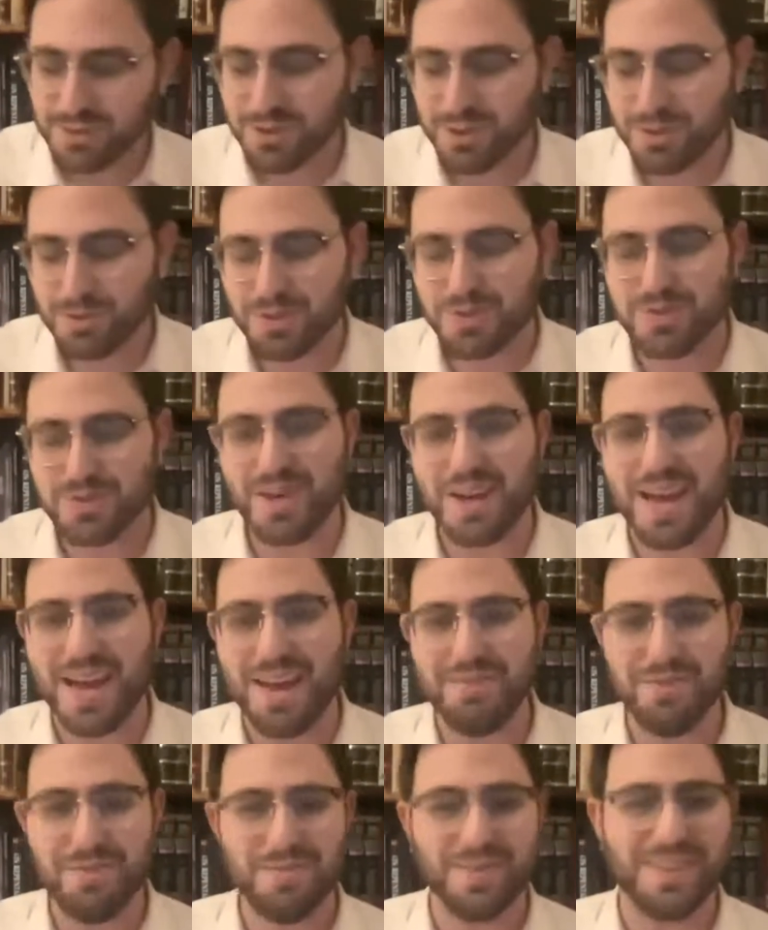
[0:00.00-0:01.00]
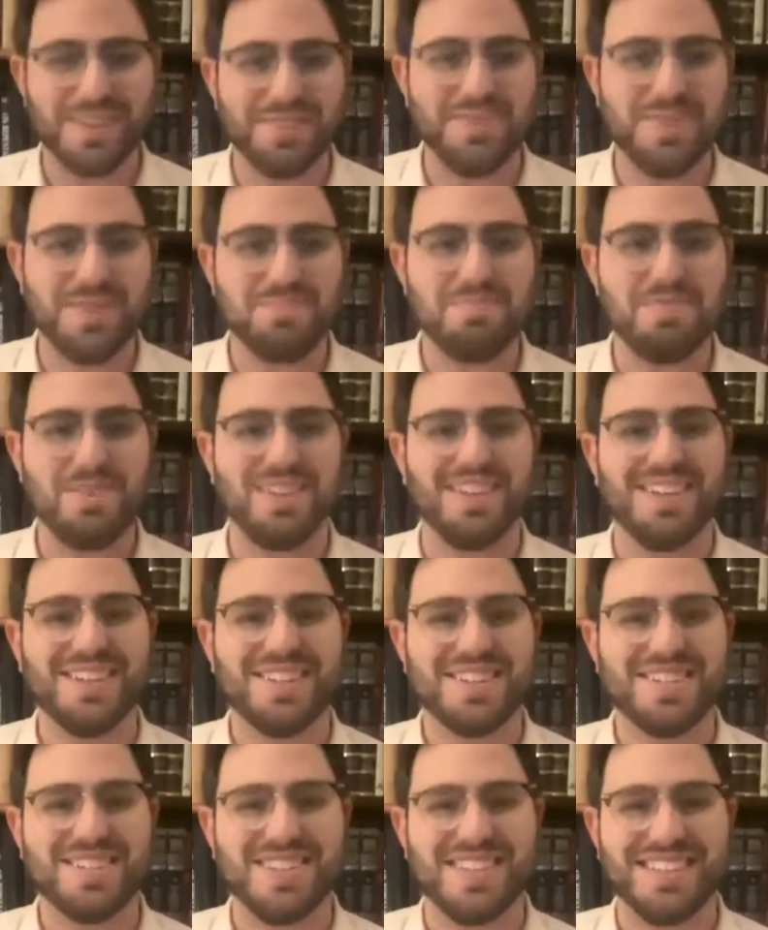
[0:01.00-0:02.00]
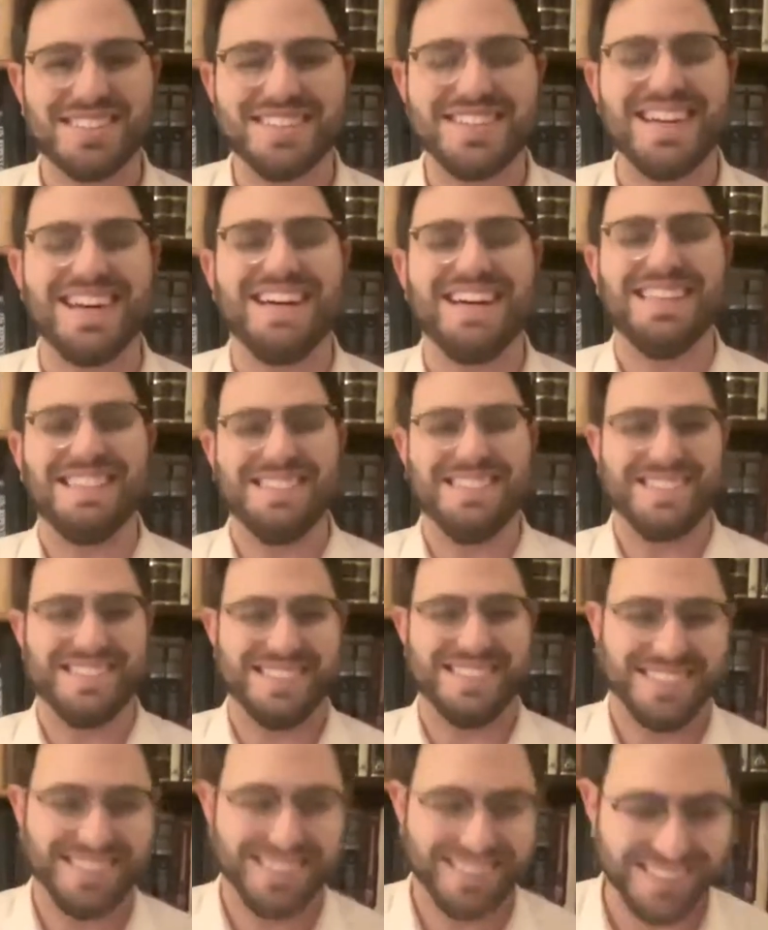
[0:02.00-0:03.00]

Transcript: so much for having me. A pleasure and an honor.